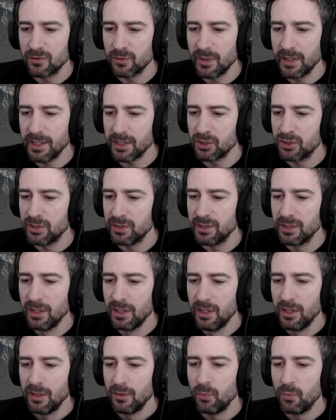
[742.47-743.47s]
So I actually
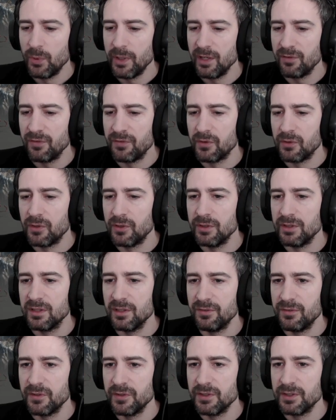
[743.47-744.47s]
went for
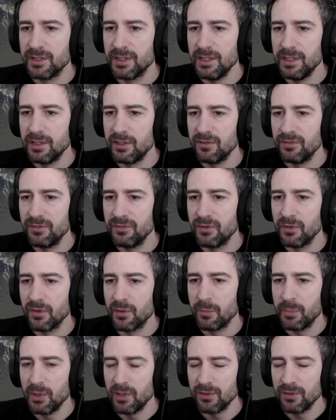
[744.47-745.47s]
different gear for
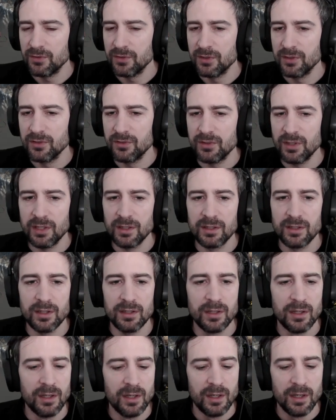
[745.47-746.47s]
the bosses, and
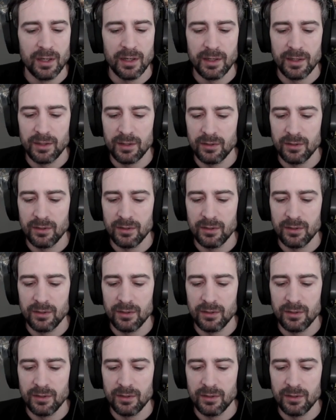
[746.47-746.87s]
I